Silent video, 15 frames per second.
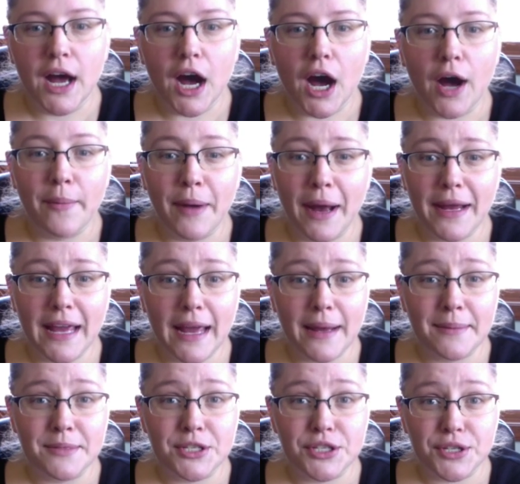I
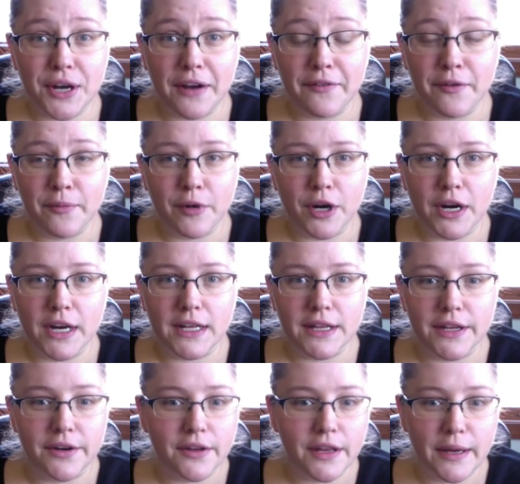came straight from work,
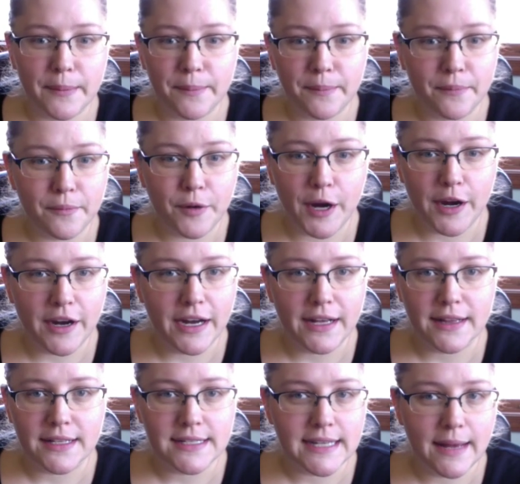literally wearing
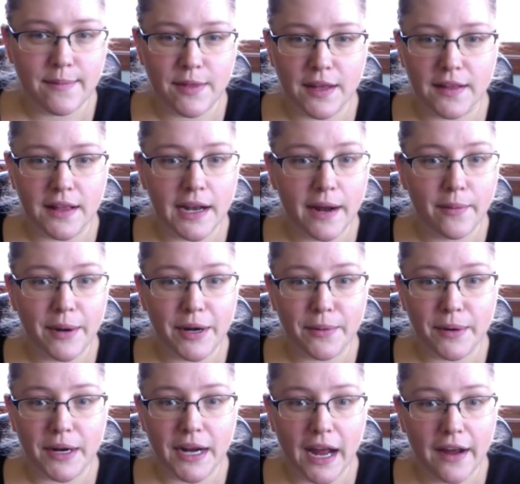the same thing that I wear to
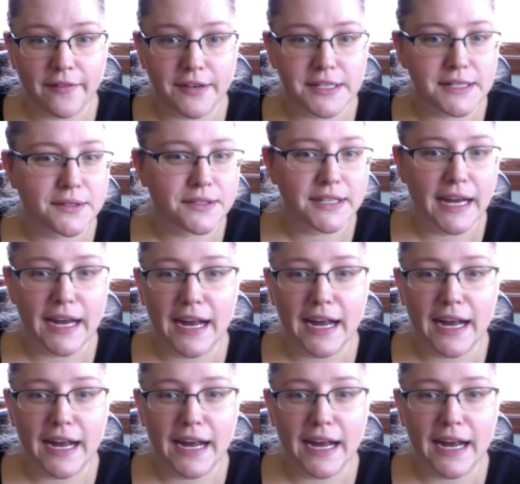work every single day.